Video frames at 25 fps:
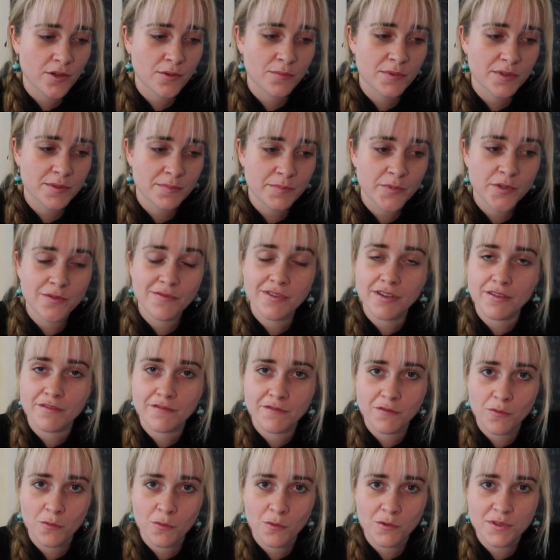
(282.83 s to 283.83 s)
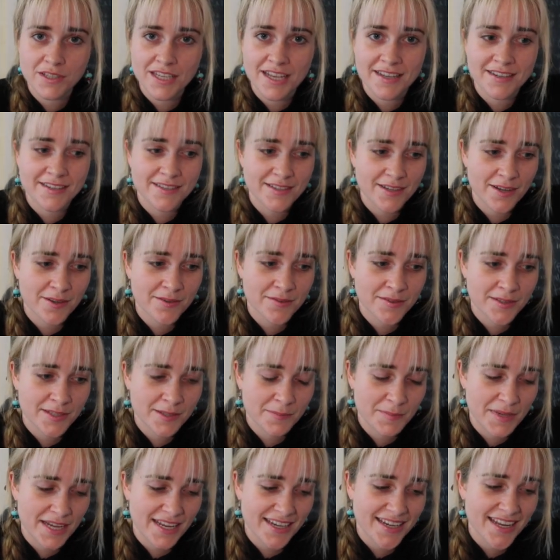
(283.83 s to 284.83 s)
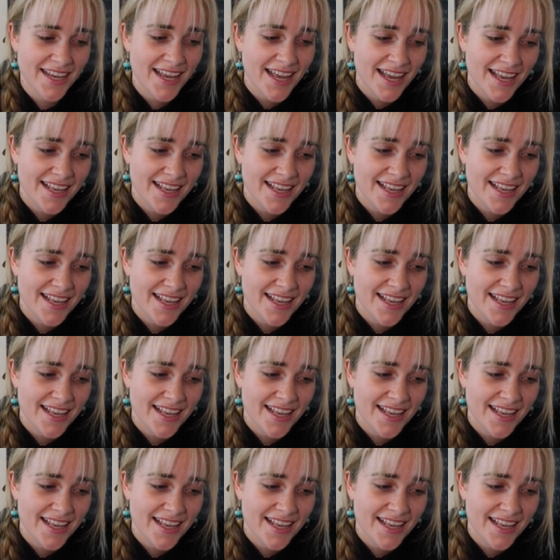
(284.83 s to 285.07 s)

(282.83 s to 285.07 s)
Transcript: who was moving forwards at his own speed.